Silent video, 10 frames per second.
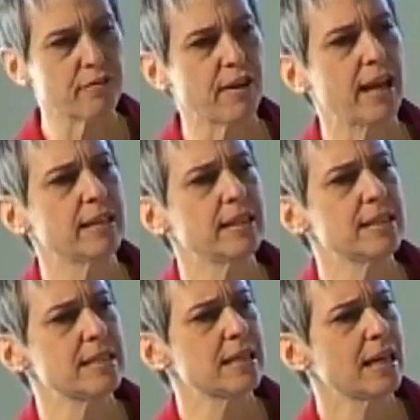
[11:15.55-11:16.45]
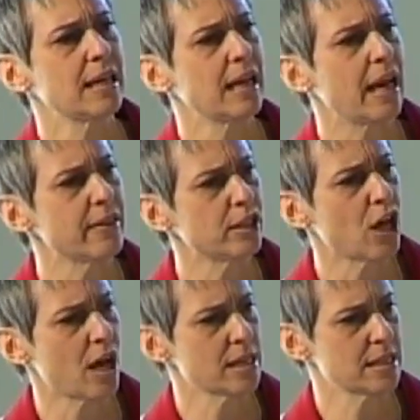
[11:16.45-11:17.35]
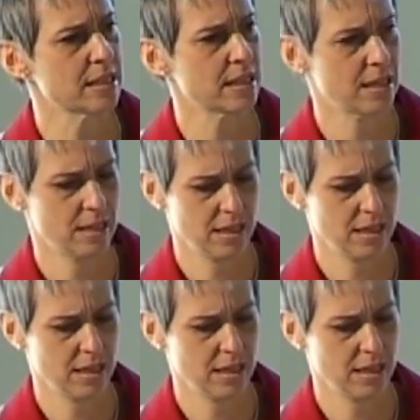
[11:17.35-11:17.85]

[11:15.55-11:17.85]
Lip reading: violence and the loss.